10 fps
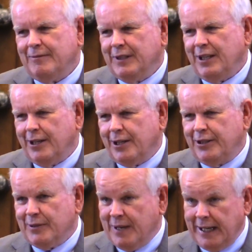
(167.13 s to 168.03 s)
here
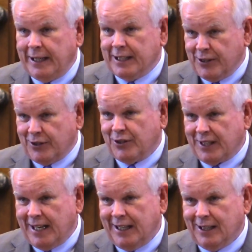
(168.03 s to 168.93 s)
to make and
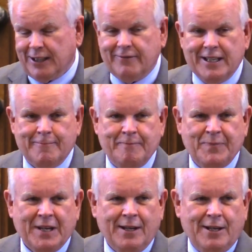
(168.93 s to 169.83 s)
sustain a living.
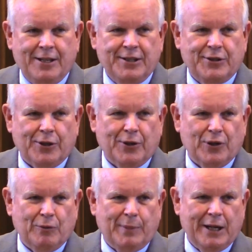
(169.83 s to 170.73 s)

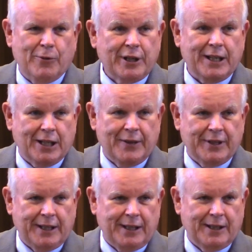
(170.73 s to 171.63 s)
So by working
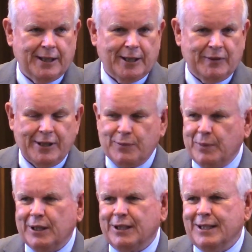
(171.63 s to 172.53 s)
on these
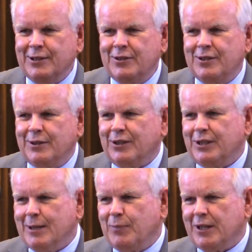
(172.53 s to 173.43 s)
buildings, the
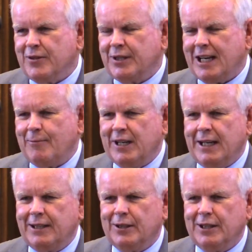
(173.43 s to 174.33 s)
temple and the
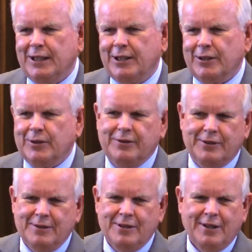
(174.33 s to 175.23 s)
tabernacle, they could
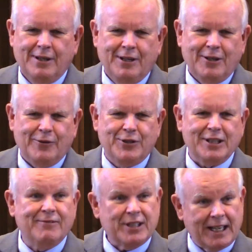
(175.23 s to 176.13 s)

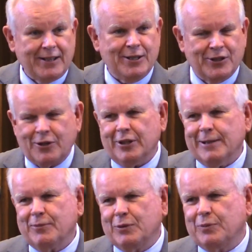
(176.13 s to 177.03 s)
receive tithing
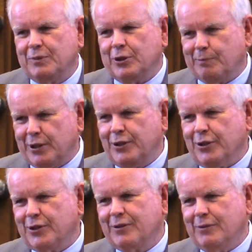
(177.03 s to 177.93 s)
script to
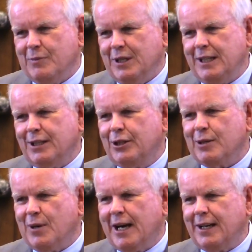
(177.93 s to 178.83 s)
purchase needed
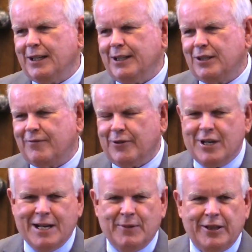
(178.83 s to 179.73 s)
commodities for
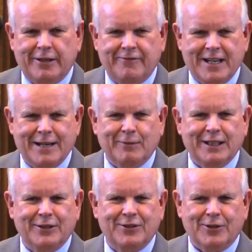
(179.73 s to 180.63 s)
them and their
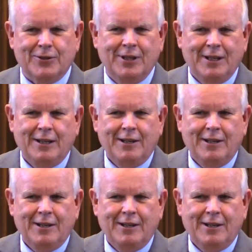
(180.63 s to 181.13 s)
families. So